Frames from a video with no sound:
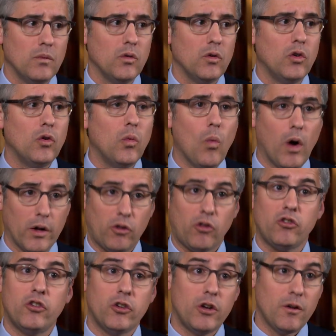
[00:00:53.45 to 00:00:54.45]
who wants
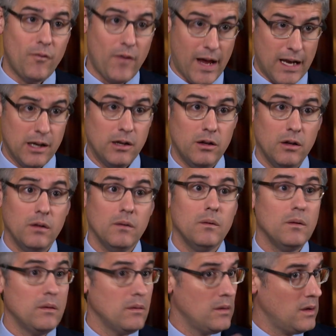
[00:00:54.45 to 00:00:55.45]
to defend
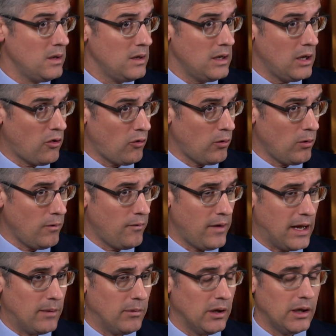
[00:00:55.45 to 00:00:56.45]
his or her
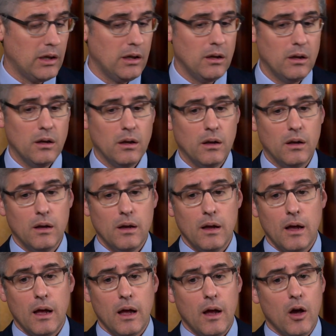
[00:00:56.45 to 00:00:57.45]
family
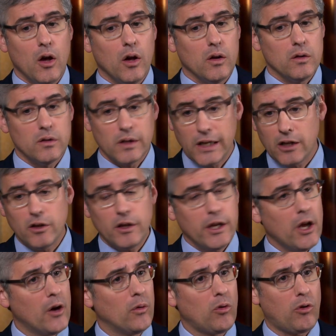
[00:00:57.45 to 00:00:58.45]
legally
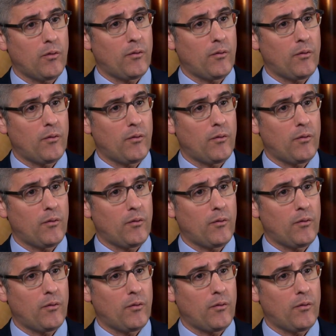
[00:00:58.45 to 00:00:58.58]
owns a